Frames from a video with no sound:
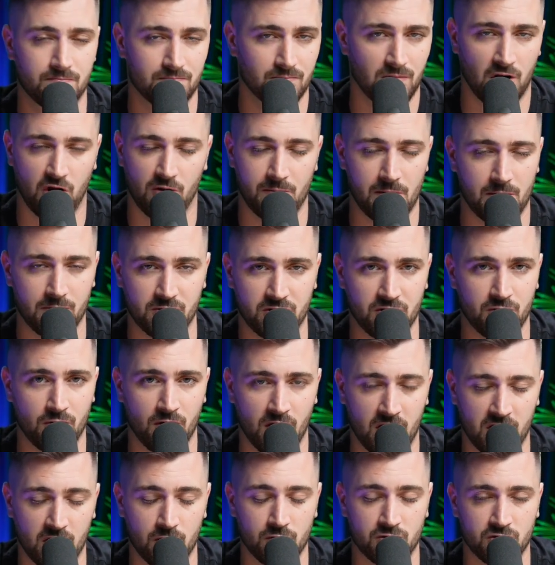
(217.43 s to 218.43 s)
A lot of people
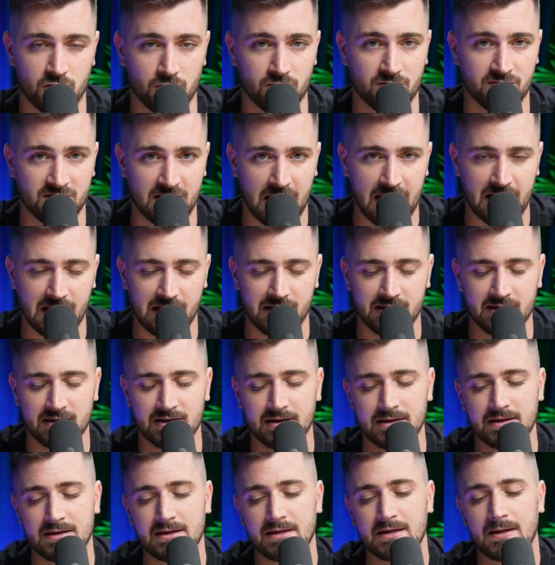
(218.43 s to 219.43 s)
do daily.
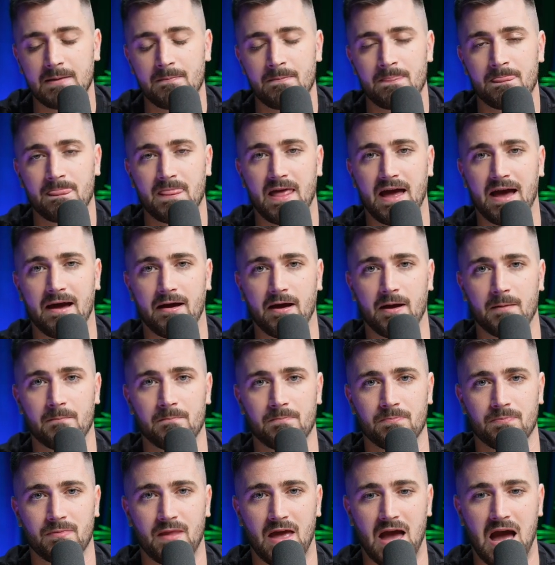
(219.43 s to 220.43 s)

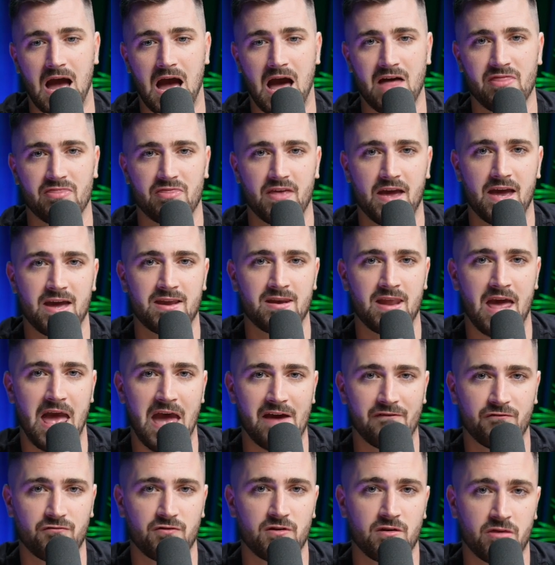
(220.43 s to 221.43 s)
And then
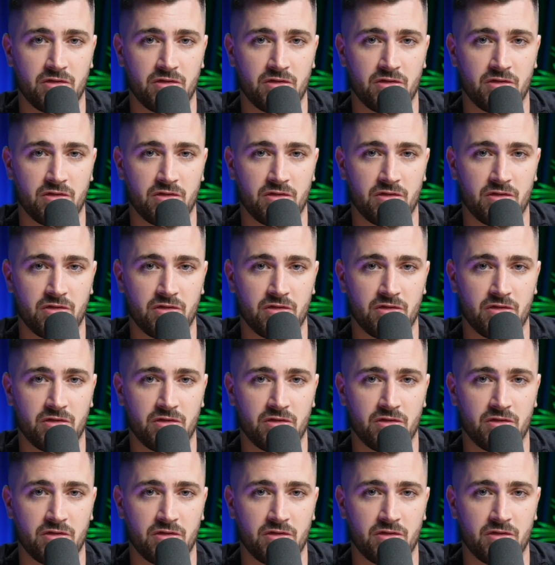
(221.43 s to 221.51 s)
every